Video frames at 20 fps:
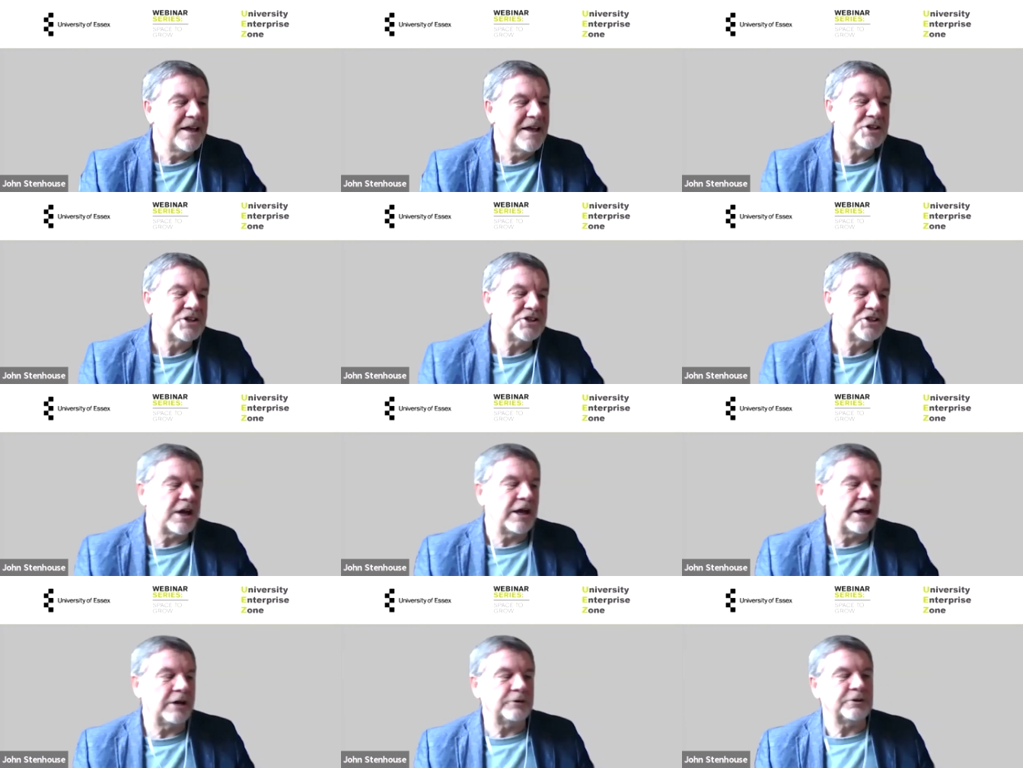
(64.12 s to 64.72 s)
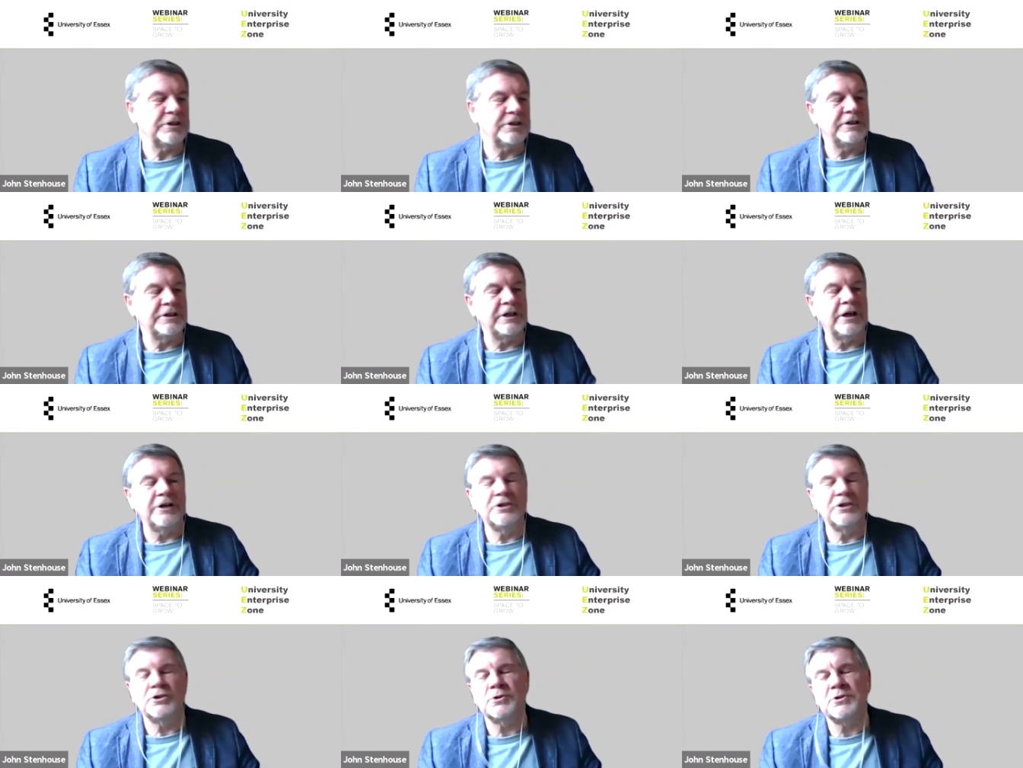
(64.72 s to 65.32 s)
So how did the
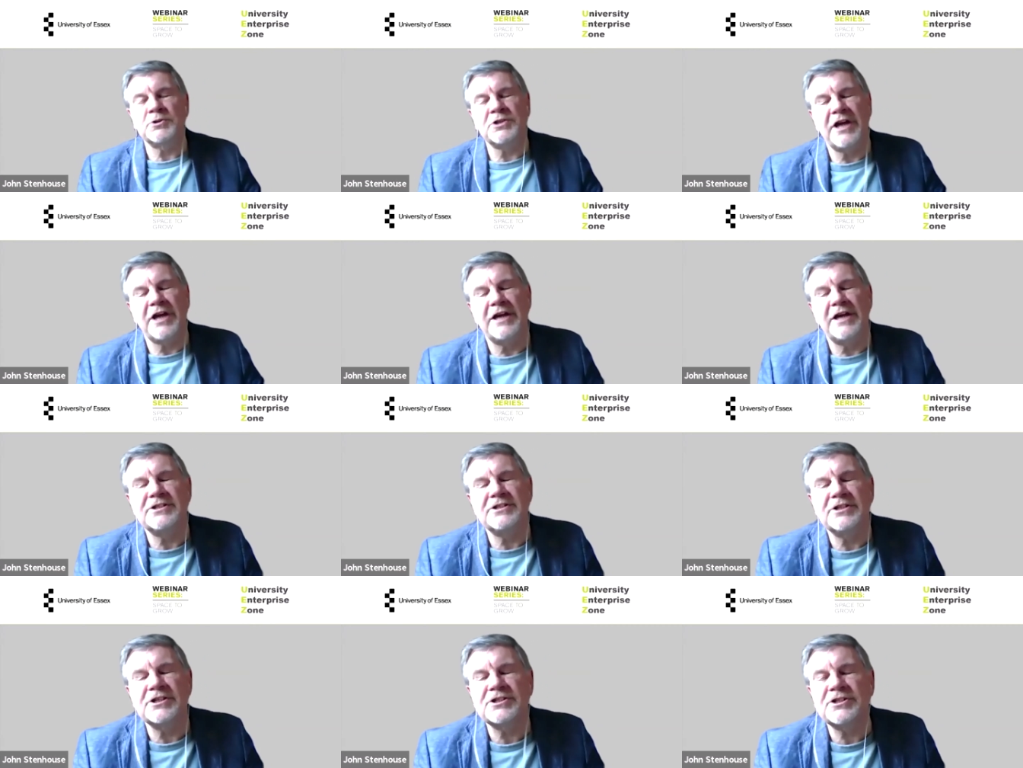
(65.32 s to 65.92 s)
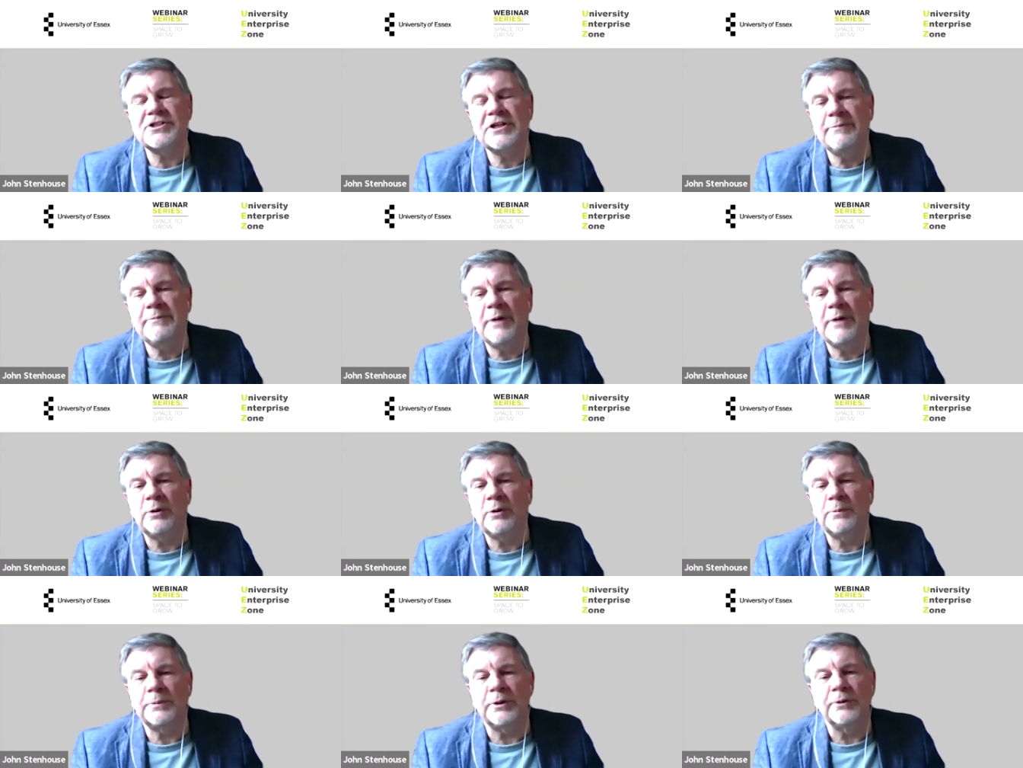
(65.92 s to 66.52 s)
Angels at Essex team help